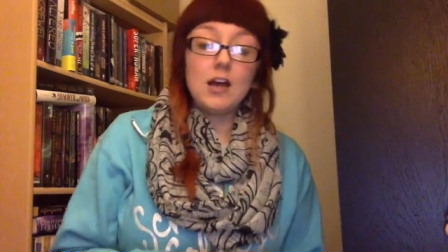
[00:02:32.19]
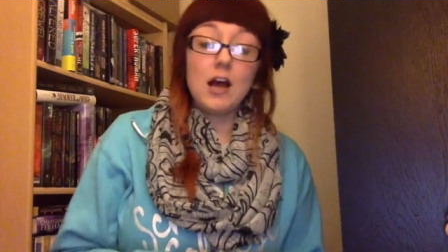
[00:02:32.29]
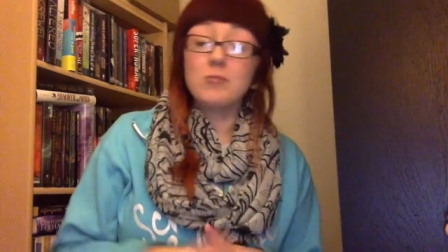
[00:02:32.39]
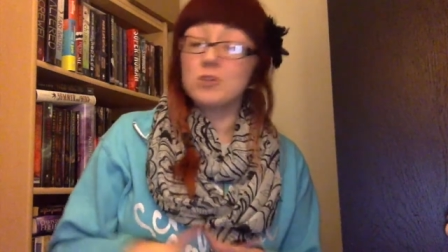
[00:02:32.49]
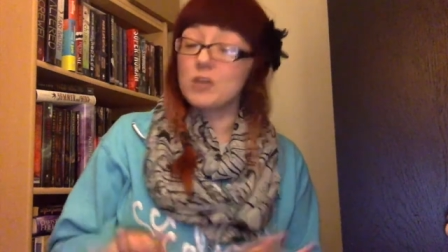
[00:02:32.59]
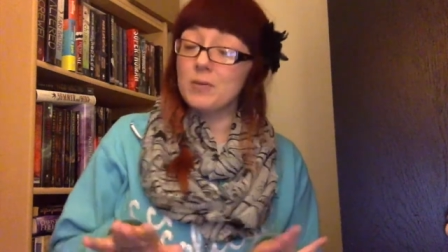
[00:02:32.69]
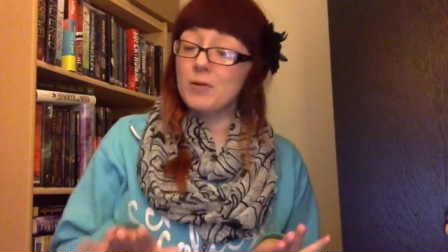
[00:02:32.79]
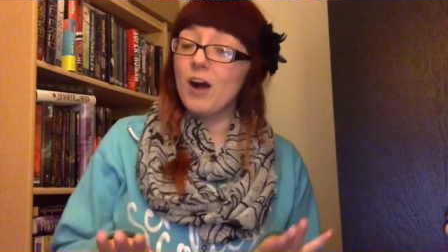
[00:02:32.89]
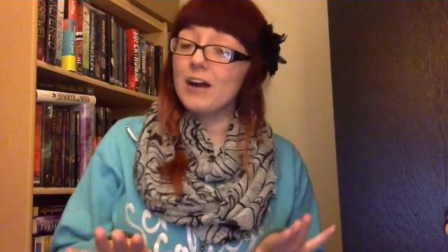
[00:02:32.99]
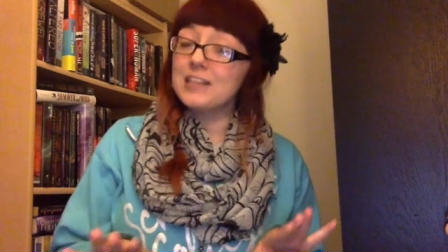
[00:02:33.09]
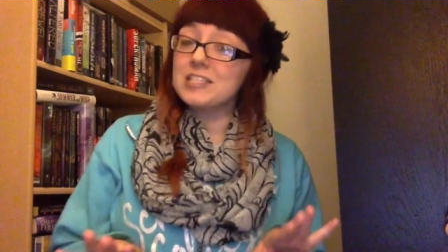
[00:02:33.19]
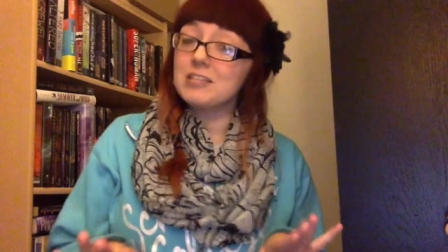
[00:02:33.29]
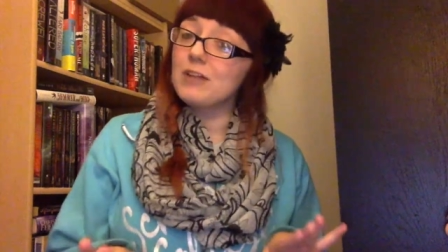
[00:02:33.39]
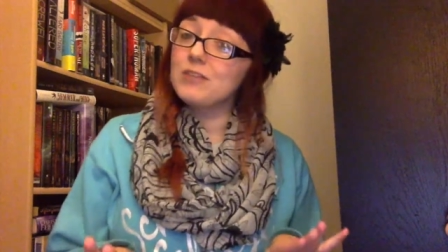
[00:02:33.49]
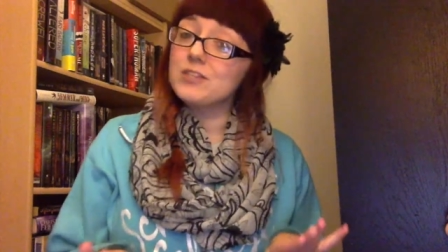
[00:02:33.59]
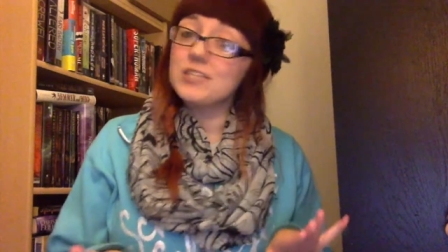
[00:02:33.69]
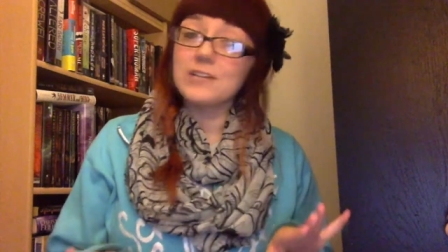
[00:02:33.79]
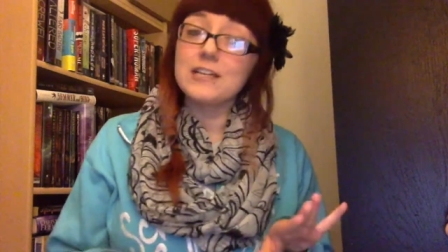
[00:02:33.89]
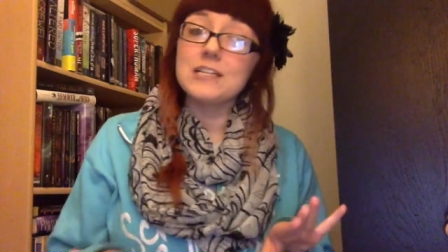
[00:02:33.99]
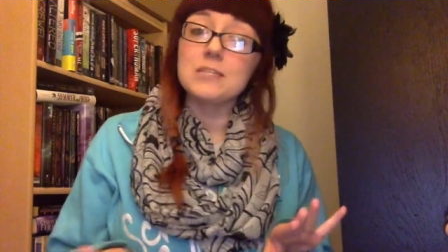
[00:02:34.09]
Don't get me wrong, I still love the
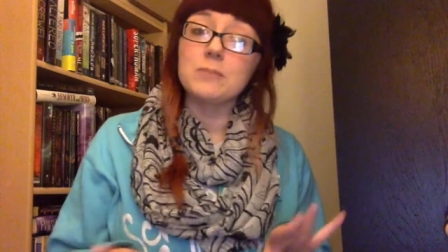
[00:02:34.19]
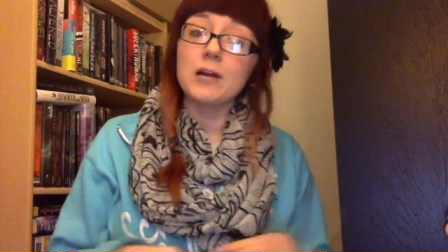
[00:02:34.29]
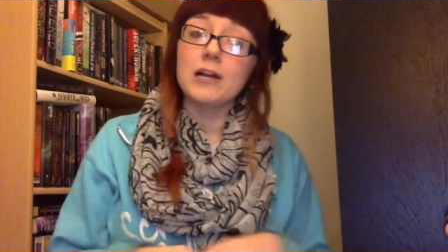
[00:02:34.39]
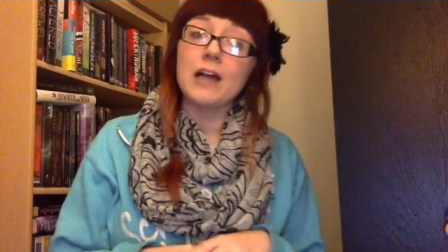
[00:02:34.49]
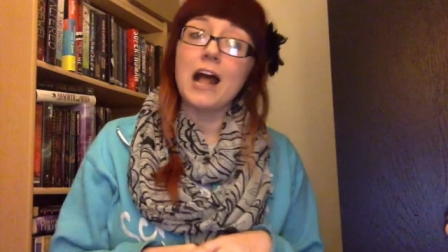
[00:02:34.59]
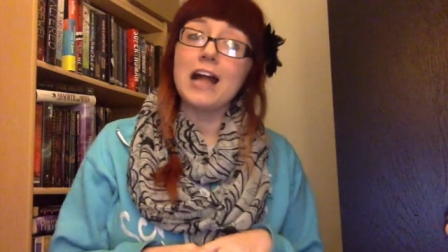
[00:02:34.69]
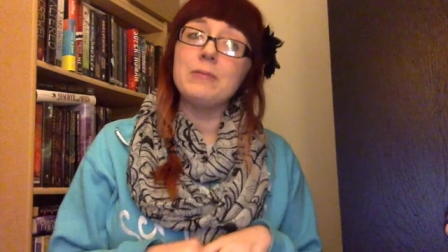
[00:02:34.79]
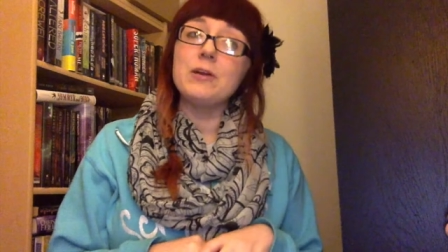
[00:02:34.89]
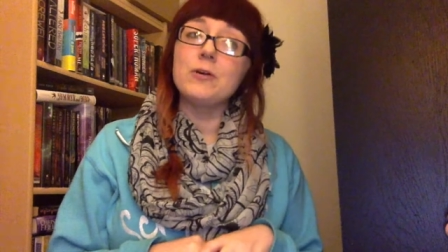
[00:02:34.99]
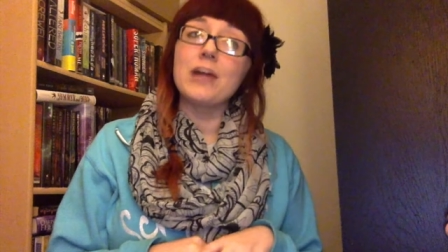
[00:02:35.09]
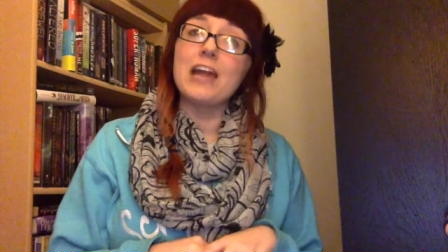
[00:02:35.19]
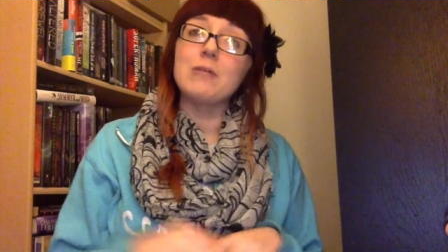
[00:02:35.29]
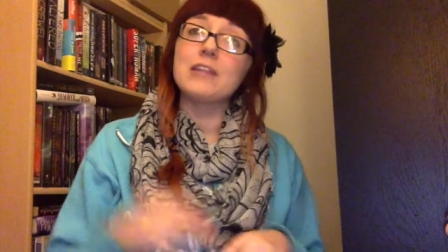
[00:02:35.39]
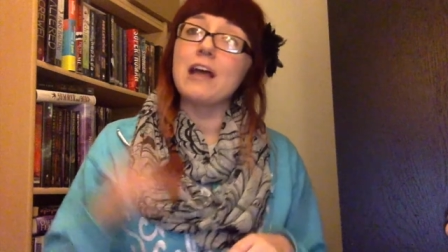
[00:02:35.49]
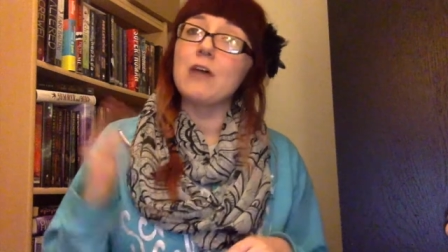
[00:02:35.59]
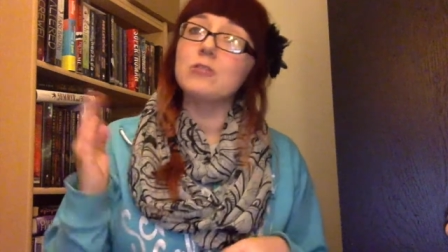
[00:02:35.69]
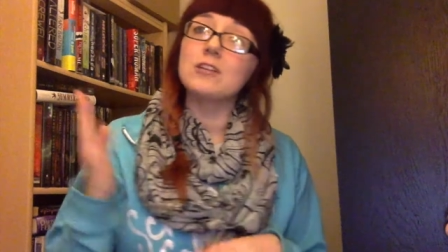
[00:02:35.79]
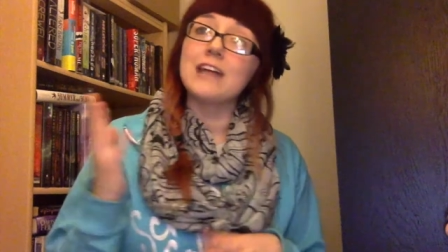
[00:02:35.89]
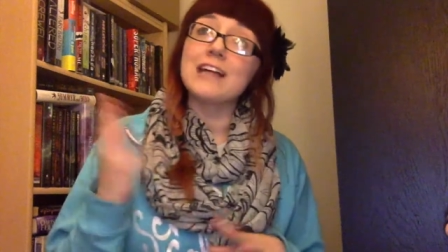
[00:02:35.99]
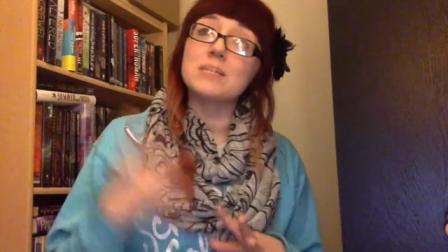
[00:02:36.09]
series, but I'd be okay without
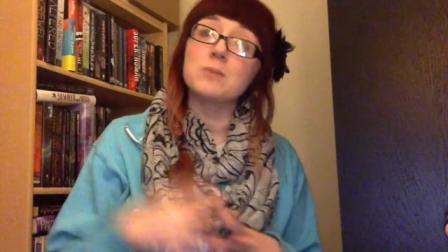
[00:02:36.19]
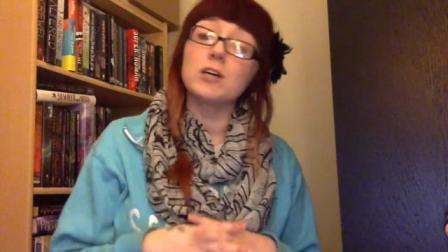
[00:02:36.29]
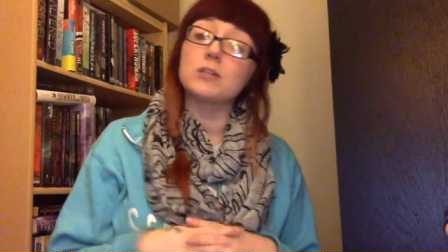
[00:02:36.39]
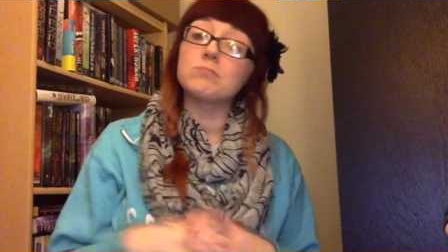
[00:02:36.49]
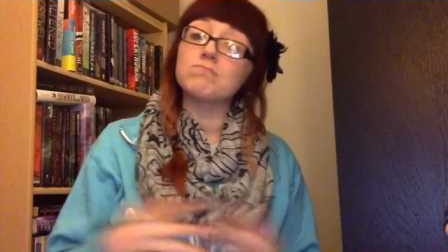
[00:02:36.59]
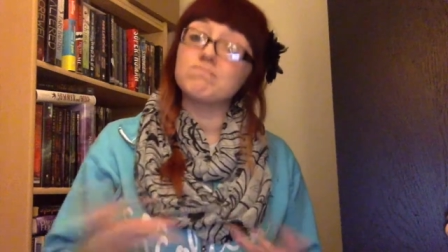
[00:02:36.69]
the last book.